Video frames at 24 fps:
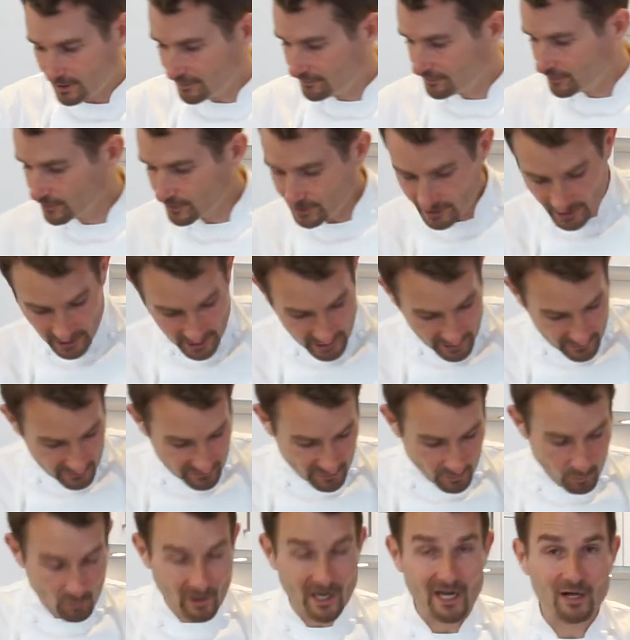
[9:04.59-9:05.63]
if you're gonna eat
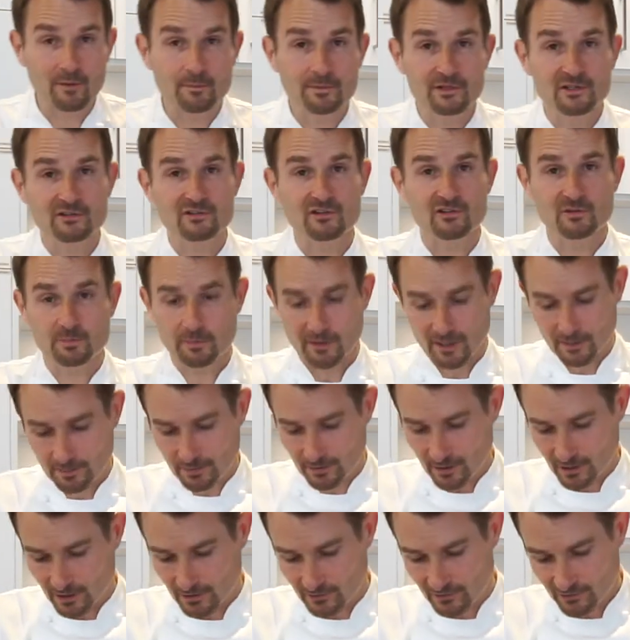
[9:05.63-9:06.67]
some wild BC spot
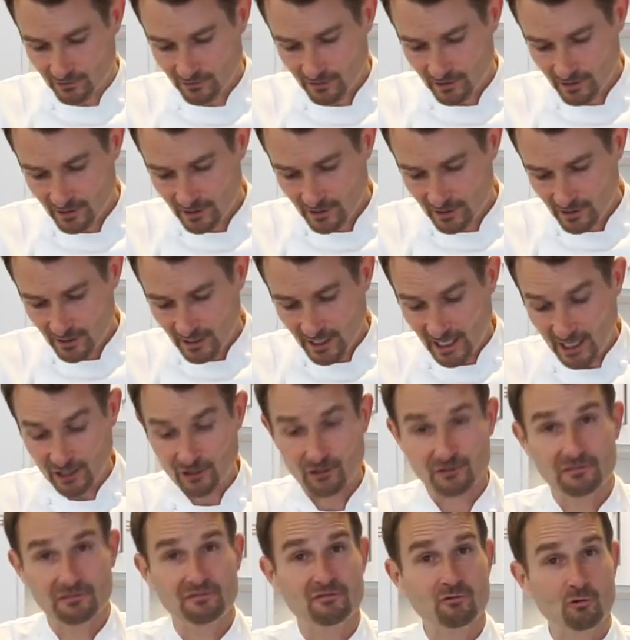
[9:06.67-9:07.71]
prawns and
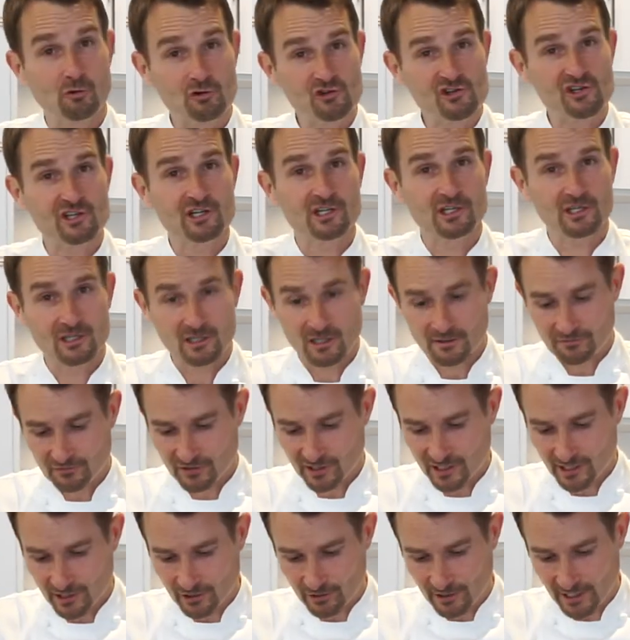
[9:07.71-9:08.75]
you're fortunate enough to
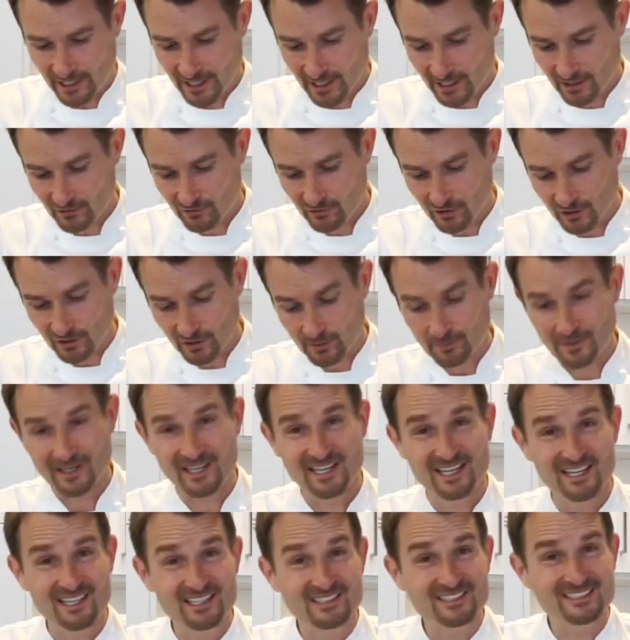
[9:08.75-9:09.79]
get your hands on them
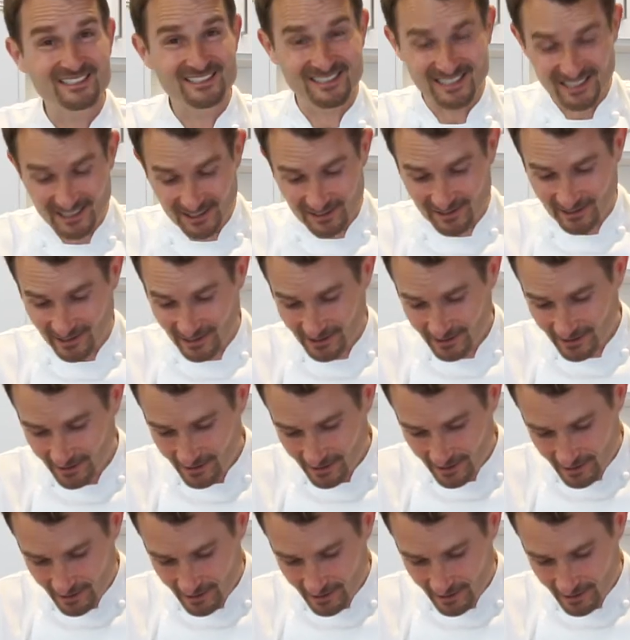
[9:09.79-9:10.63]
in season,